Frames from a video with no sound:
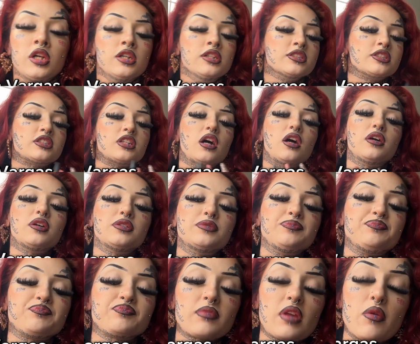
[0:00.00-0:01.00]

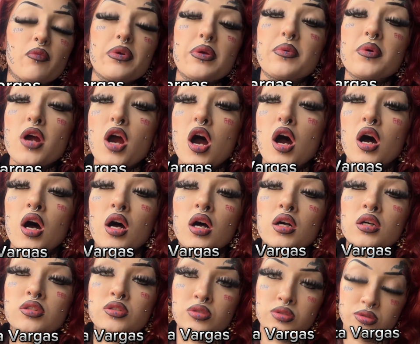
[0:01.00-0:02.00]
So we were
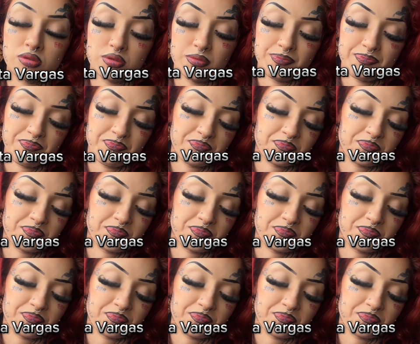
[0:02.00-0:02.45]
all cool.